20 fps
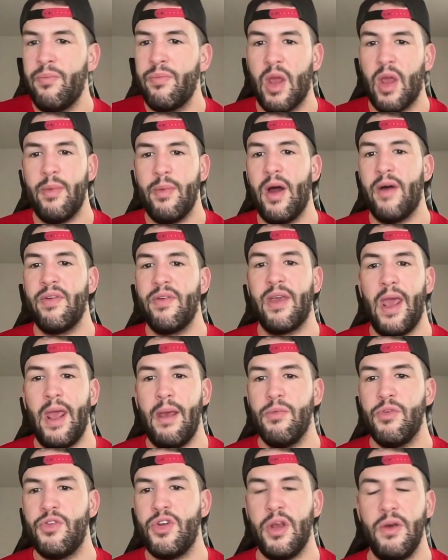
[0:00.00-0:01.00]
Coming off a
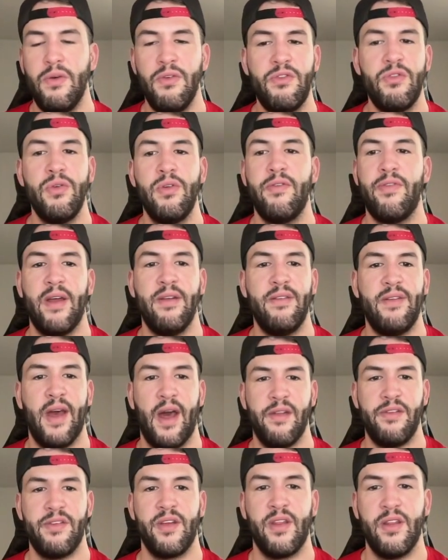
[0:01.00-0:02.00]
game which he was doing
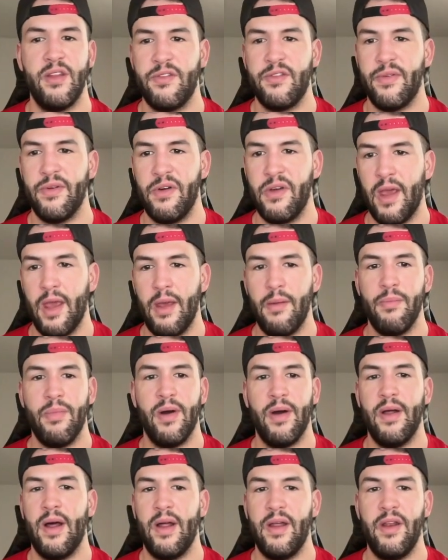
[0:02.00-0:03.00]
fantastic in this Philly game,
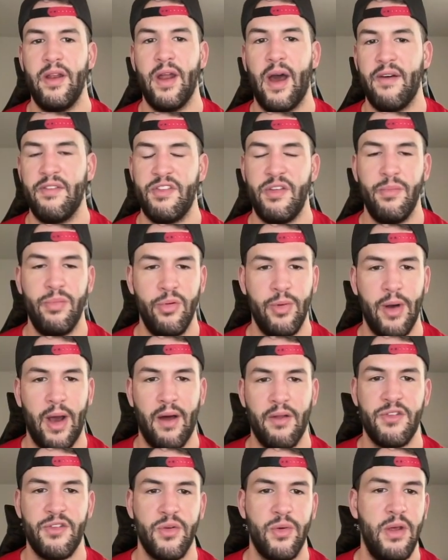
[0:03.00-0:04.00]
but it obviously blew
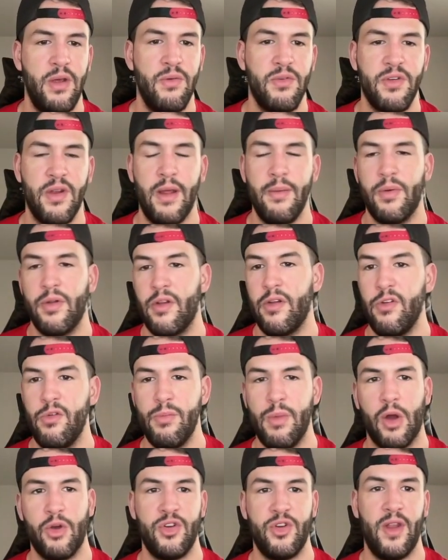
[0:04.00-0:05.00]
out, so he wasn't able to do
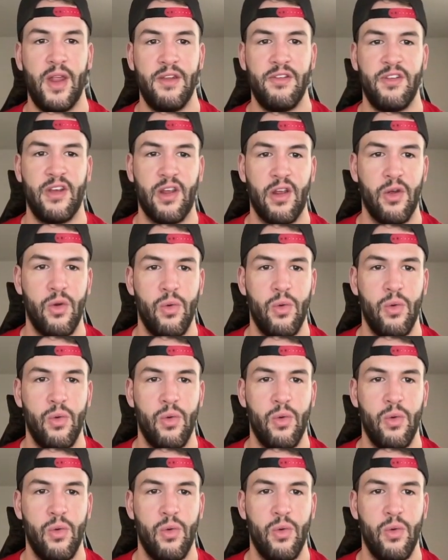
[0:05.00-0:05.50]
much in that second